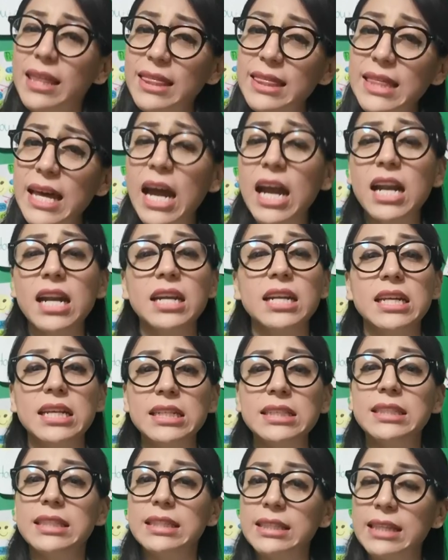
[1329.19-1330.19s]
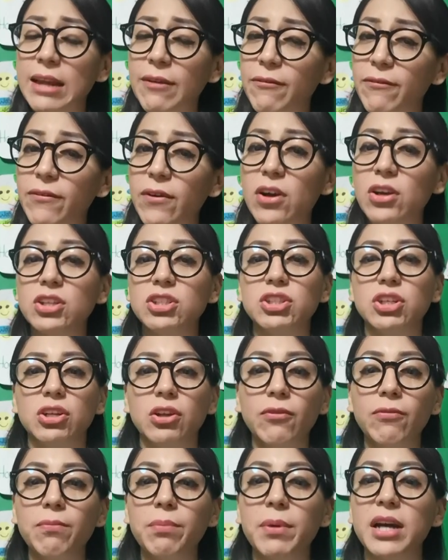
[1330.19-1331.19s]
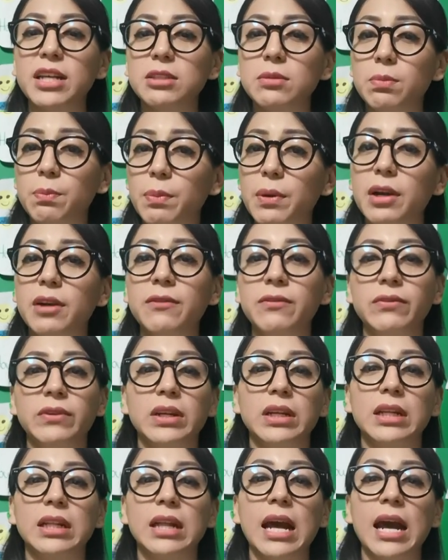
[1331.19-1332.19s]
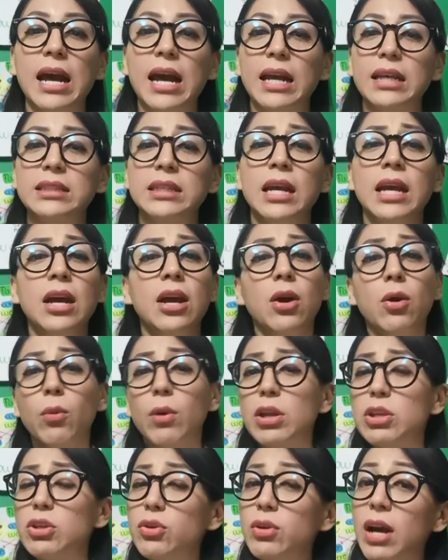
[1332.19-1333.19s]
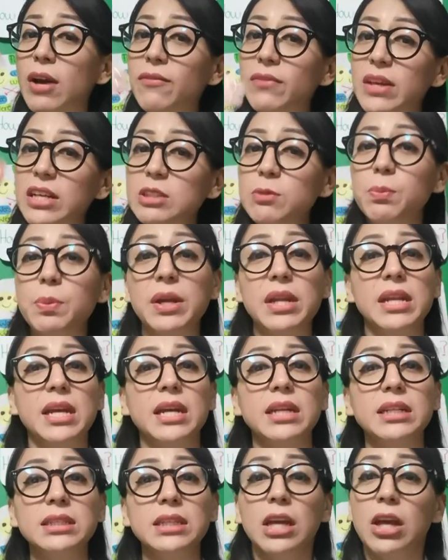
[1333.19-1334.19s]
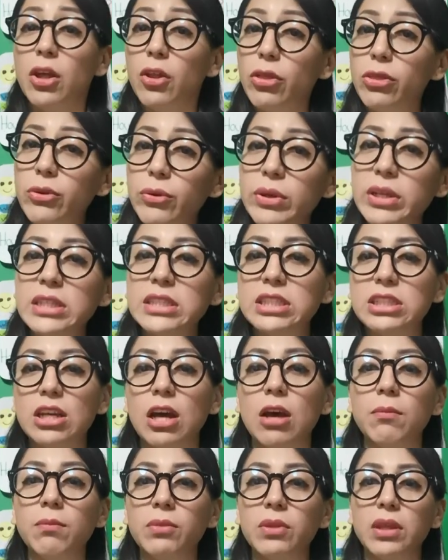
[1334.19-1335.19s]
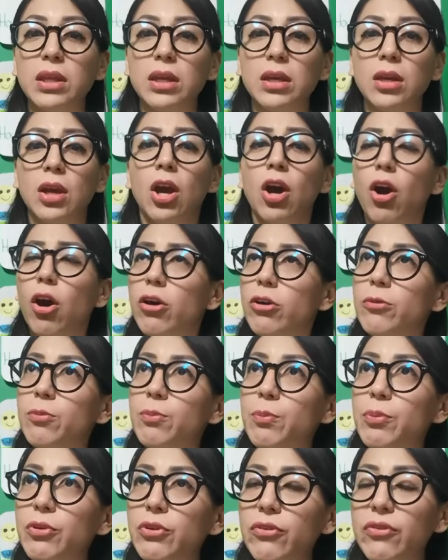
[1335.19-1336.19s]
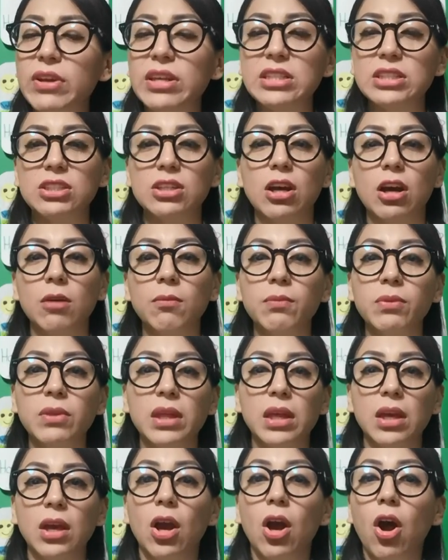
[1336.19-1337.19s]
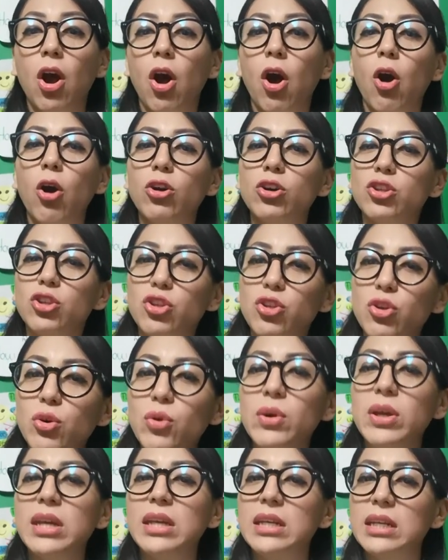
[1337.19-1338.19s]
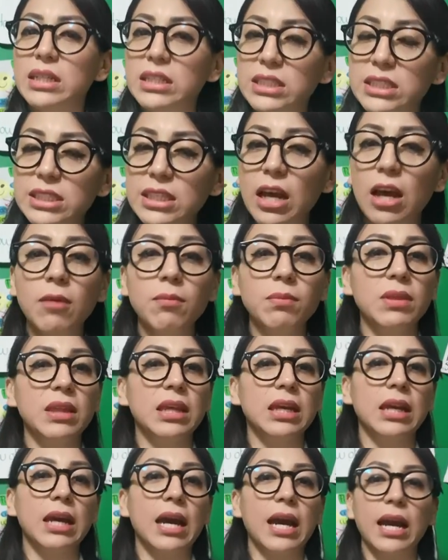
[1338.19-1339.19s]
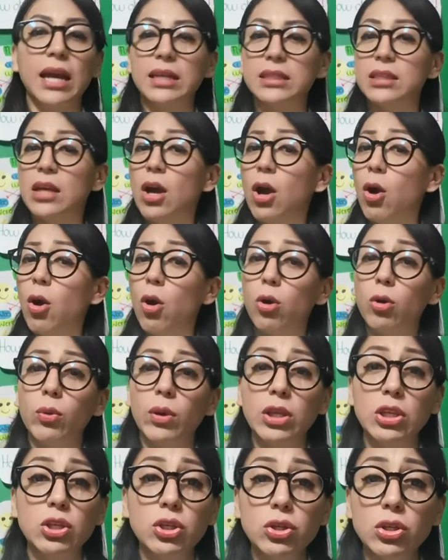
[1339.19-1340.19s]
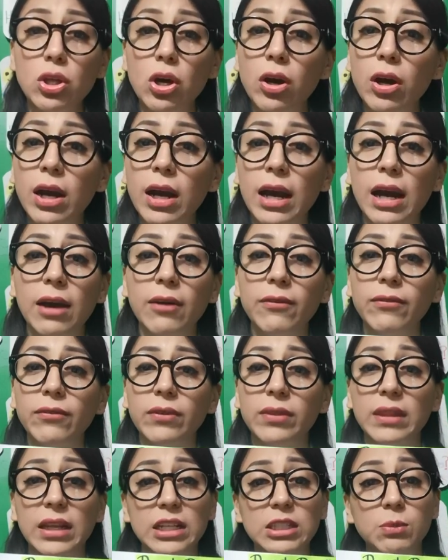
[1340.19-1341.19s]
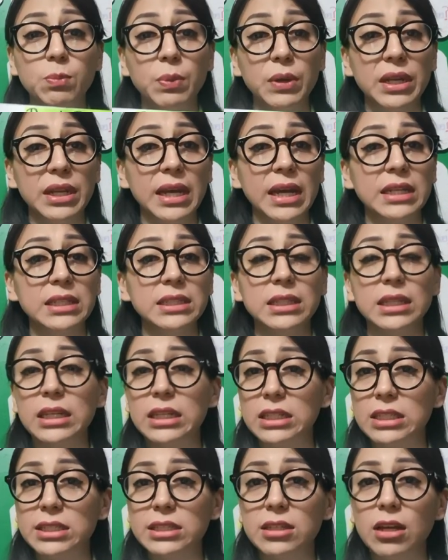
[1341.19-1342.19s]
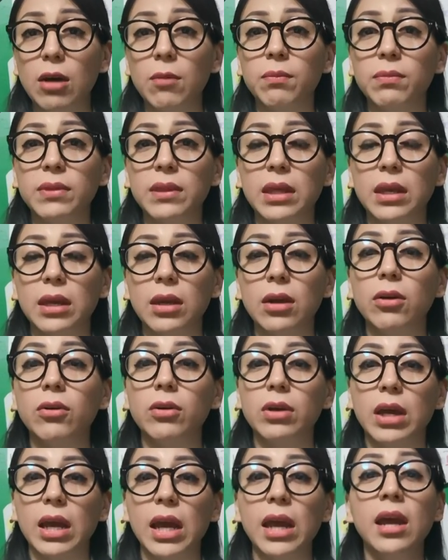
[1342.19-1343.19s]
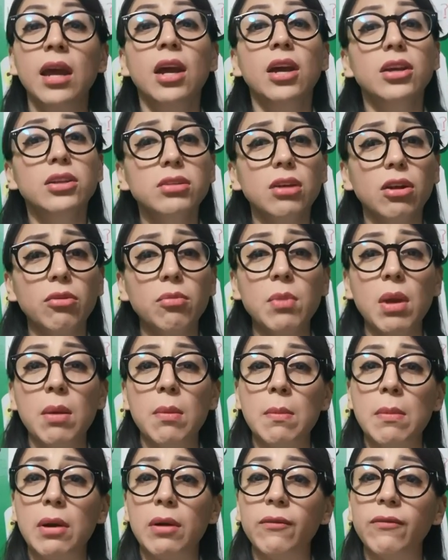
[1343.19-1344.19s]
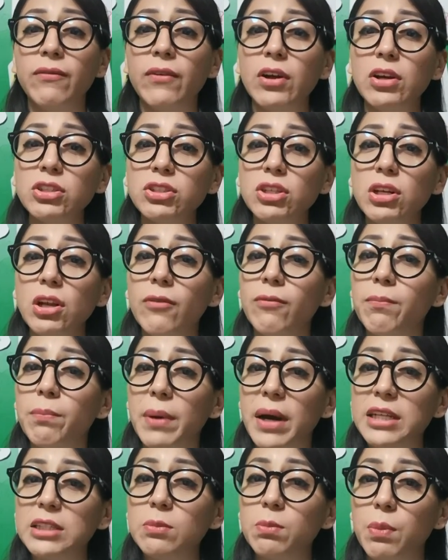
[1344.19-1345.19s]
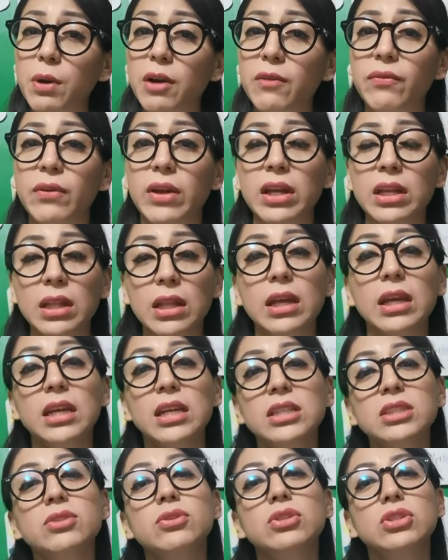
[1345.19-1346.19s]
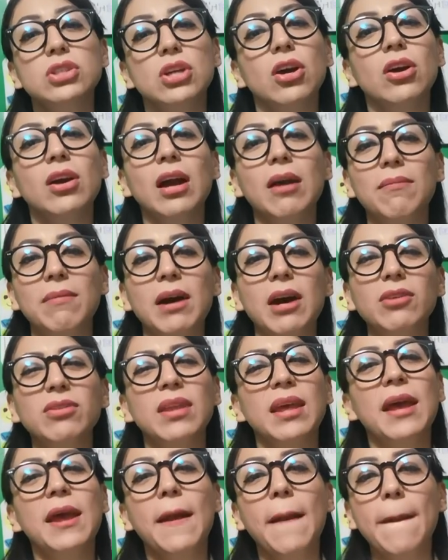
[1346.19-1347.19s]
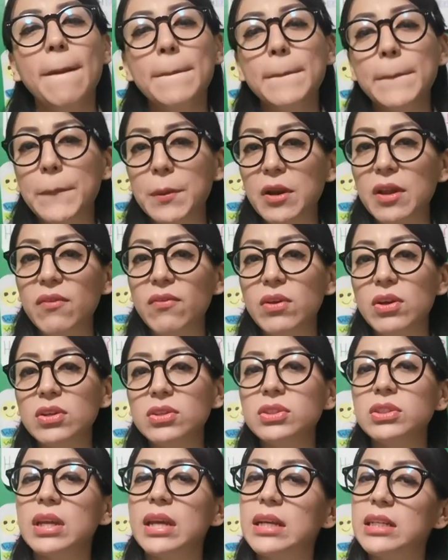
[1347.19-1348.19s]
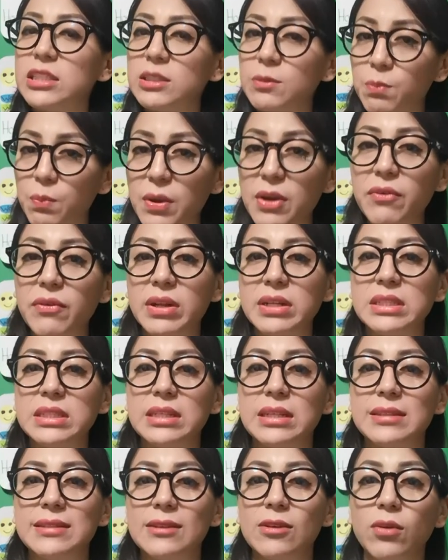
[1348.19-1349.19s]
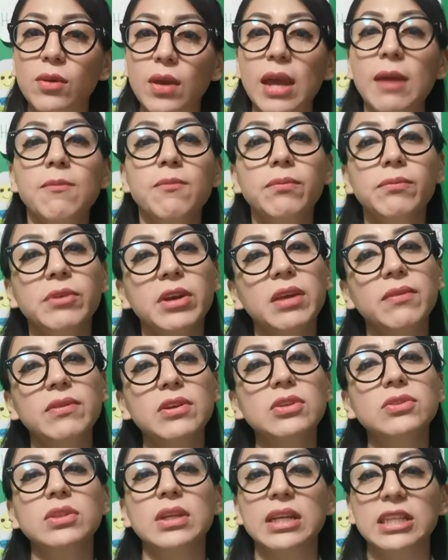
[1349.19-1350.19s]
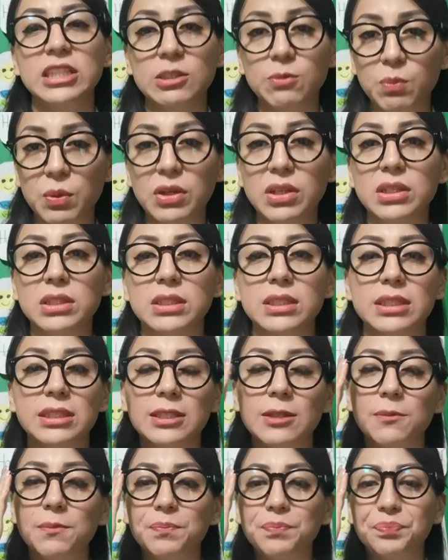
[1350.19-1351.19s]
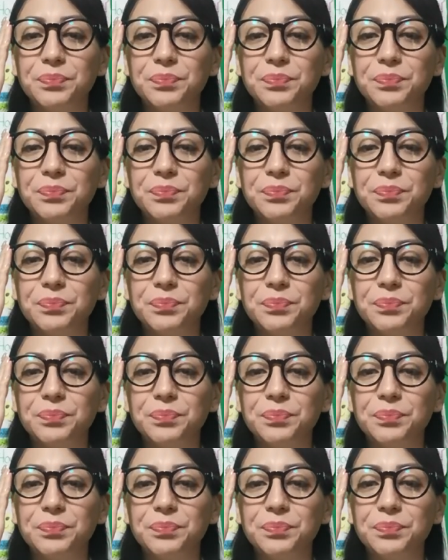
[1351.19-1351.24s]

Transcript: That is the function of past perfect, guys. When you have the experience doing something or proving something or doing something, guys, or when you don't have the experience in something, okay? So remember, function of past perfect is to talk about previous experiences, okay? Previous experiences.